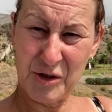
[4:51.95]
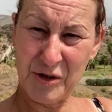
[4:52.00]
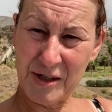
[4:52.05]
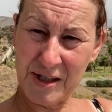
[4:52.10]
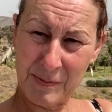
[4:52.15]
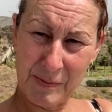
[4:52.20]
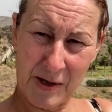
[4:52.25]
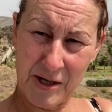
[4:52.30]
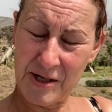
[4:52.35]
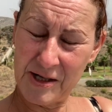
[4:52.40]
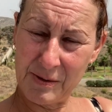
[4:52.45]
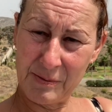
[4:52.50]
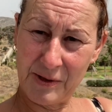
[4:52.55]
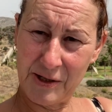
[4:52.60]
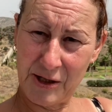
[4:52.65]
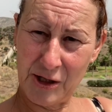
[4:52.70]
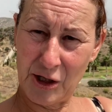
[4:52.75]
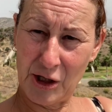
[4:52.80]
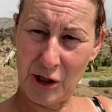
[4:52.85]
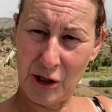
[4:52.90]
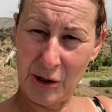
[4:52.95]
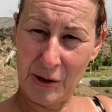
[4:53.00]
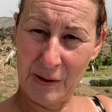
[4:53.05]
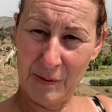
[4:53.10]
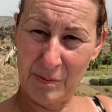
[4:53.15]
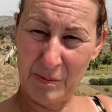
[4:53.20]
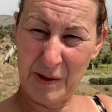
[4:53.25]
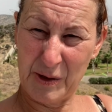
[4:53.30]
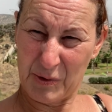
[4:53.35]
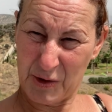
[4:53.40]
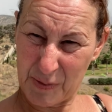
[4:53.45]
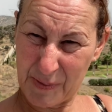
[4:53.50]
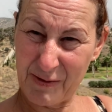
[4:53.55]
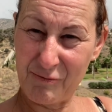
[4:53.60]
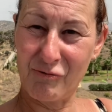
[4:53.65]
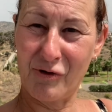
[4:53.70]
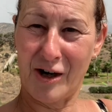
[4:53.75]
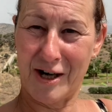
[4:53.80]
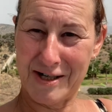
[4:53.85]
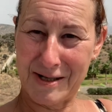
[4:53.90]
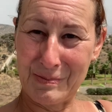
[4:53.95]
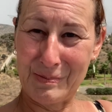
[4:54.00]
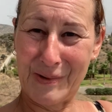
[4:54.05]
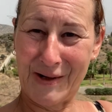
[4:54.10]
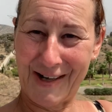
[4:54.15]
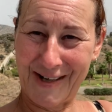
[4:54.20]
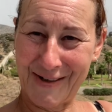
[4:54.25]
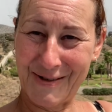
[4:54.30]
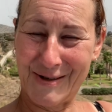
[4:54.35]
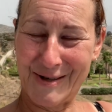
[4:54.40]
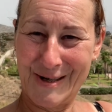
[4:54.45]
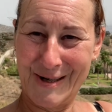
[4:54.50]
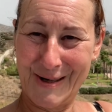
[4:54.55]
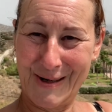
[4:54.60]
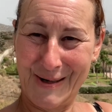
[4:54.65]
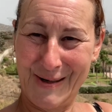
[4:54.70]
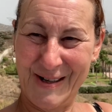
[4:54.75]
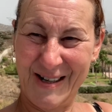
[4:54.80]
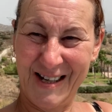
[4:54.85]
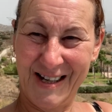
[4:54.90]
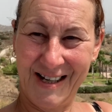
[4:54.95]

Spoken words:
just spend it with you. But it would have been riding bikes too.